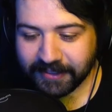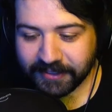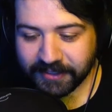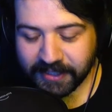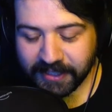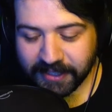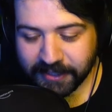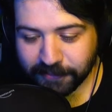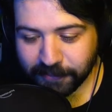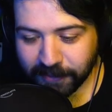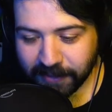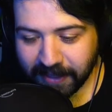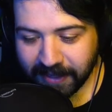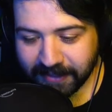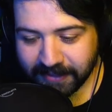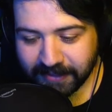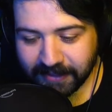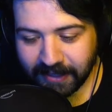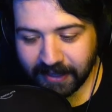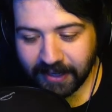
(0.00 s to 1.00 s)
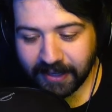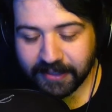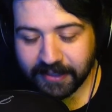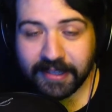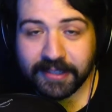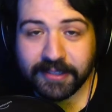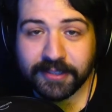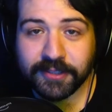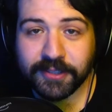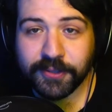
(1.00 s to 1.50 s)
Jeez, well, that's
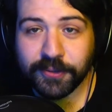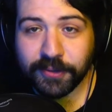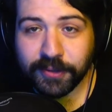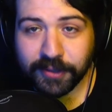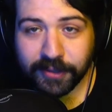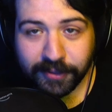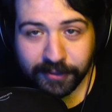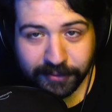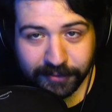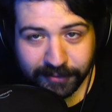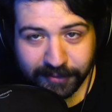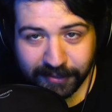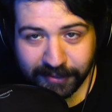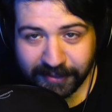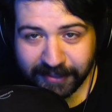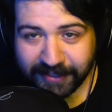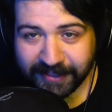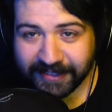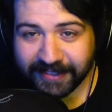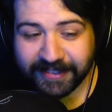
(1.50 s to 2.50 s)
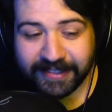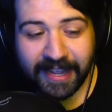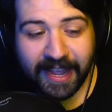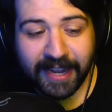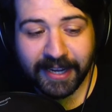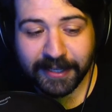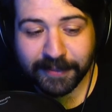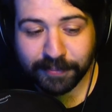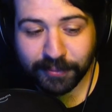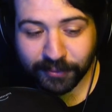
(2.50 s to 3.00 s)
two of those
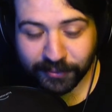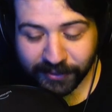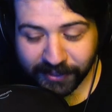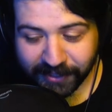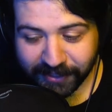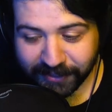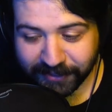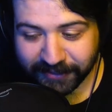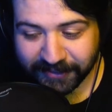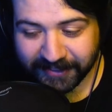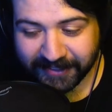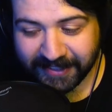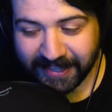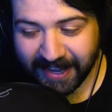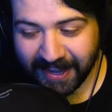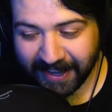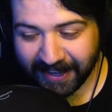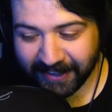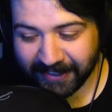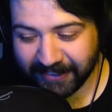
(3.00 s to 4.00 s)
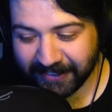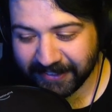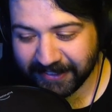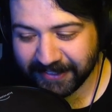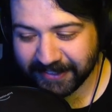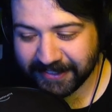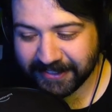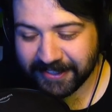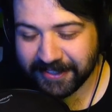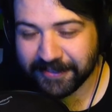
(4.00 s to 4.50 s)
dank burritos
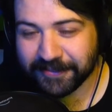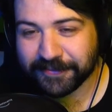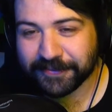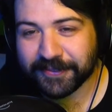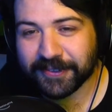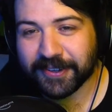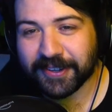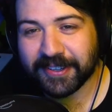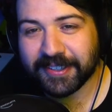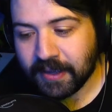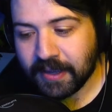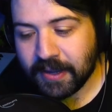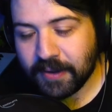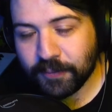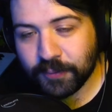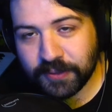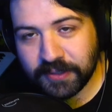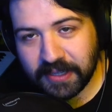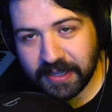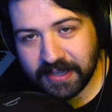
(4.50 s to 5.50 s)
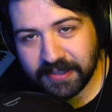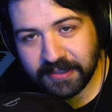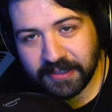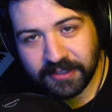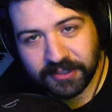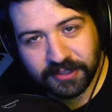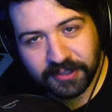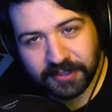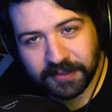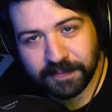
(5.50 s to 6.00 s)
down so far. Is
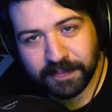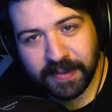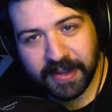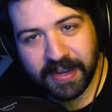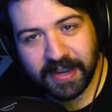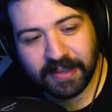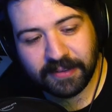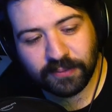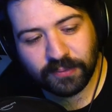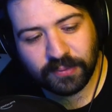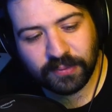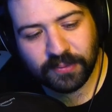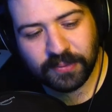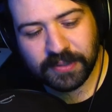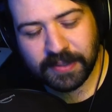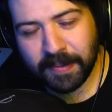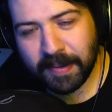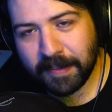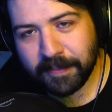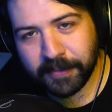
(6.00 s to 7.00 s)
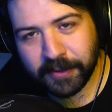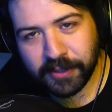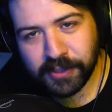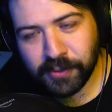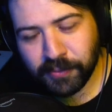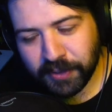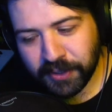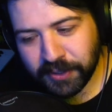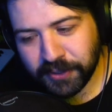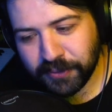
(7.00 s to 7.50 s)
it just me? Am I the only
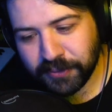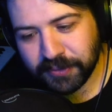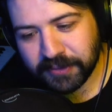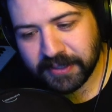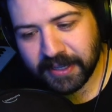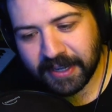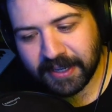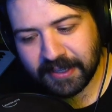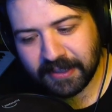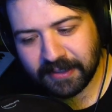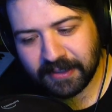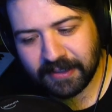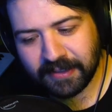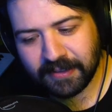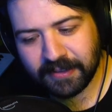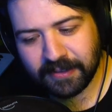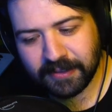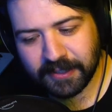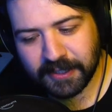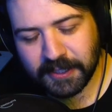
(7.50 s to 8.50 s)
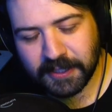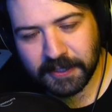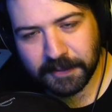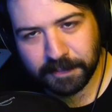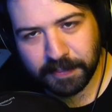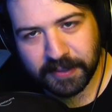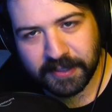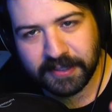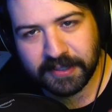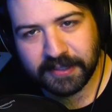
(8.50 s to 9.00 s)
one who was, like,
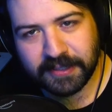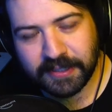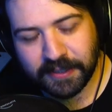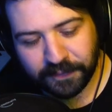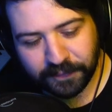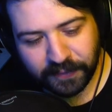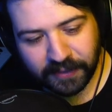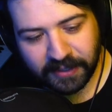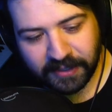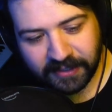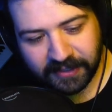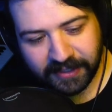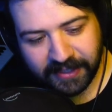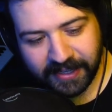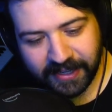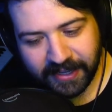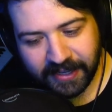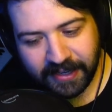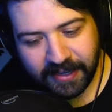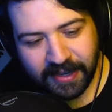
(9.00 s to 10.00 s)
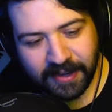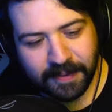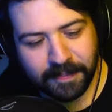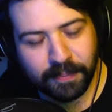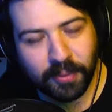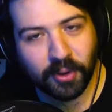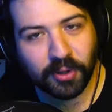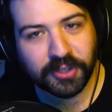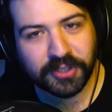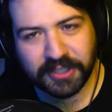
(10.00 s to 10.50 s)
specifically,
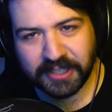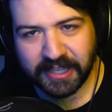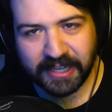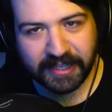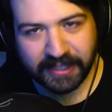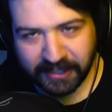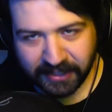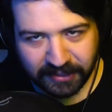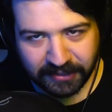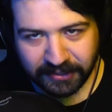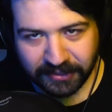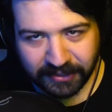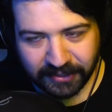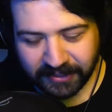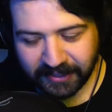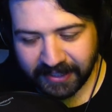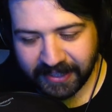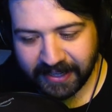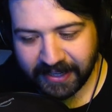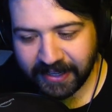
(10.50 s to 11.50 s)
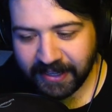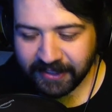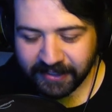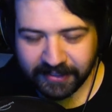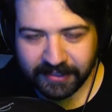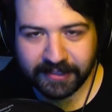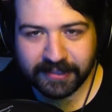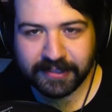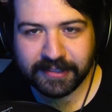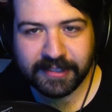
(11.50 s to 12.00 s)
particularly
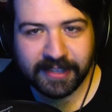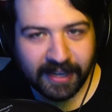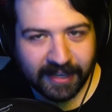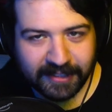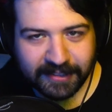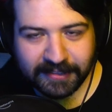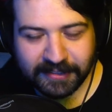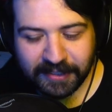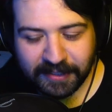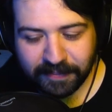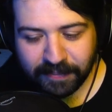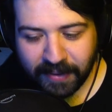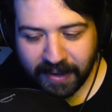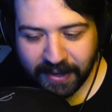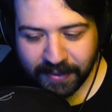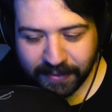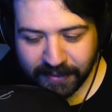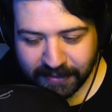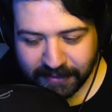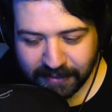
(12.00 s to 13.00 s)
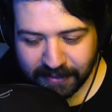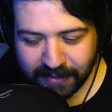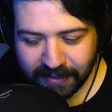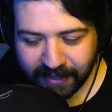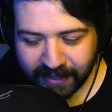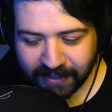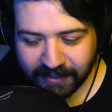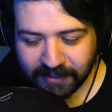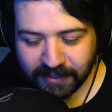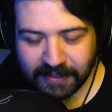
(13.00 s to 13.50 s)
disgusted by this
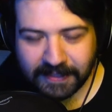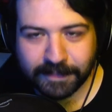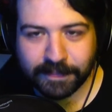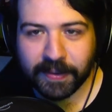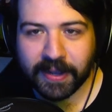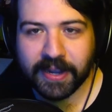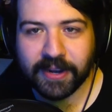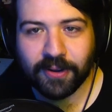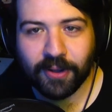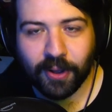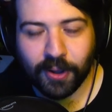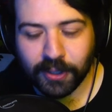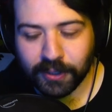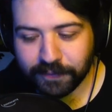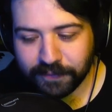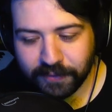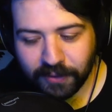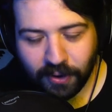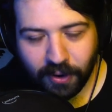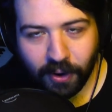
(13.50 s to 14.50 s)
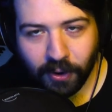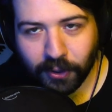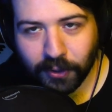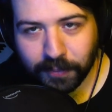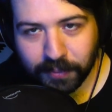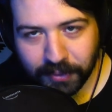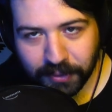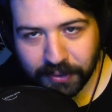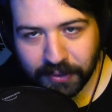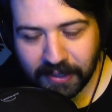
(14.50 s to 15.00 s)
thing despite all of the
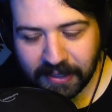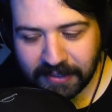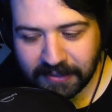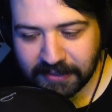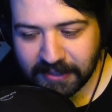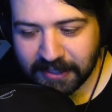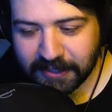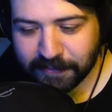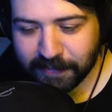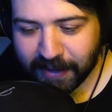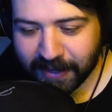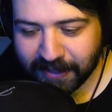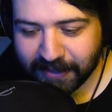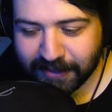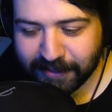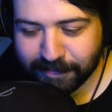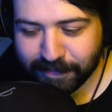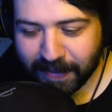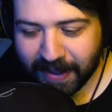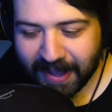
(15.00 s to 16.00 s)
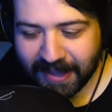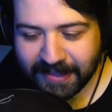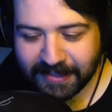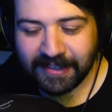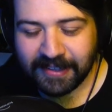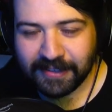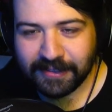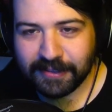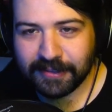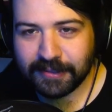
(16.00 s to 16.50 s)
horrible things he's made in the
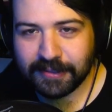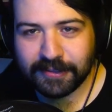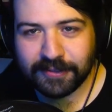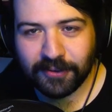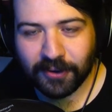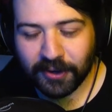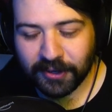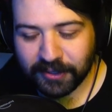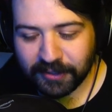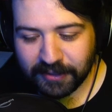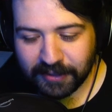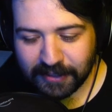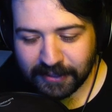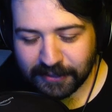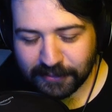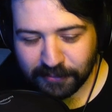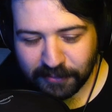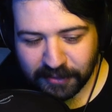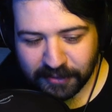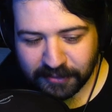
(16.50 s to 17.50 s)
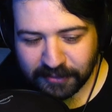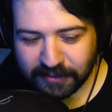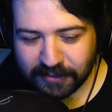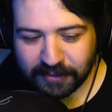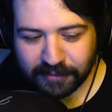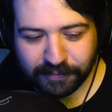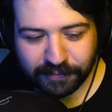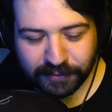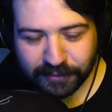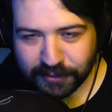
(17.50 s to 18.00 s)
past? The start of this one
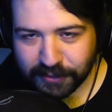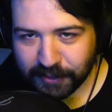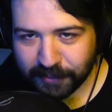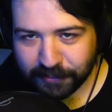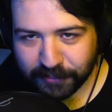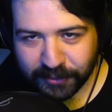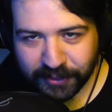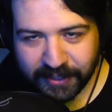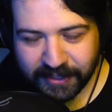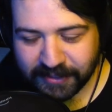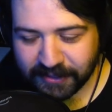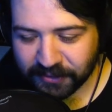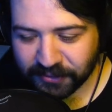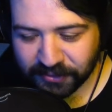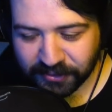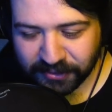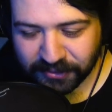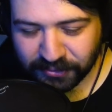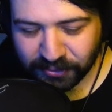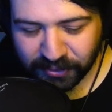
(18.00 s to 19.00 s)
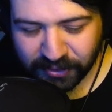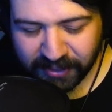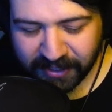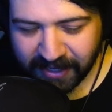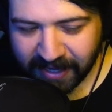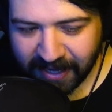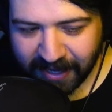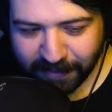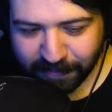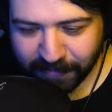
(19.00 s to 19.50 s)
just for some reason was
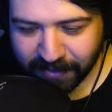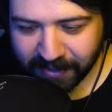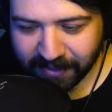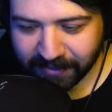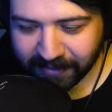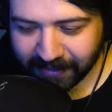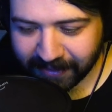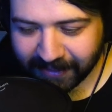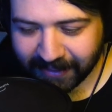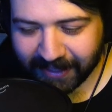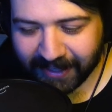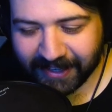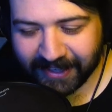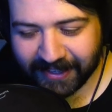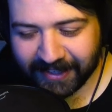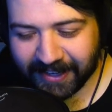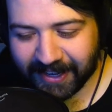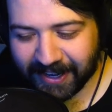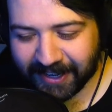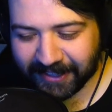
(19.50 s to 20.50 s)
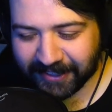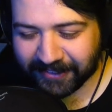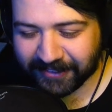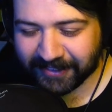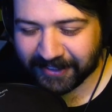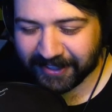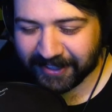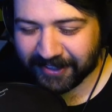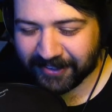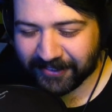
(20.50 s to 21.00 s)
really hit me in the gut. I
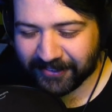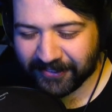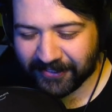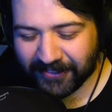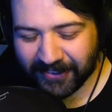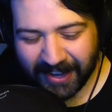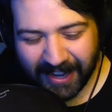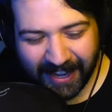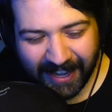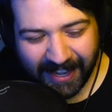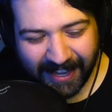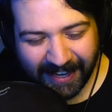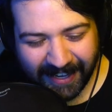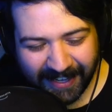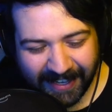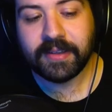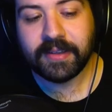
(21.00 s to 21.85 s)
don't know why.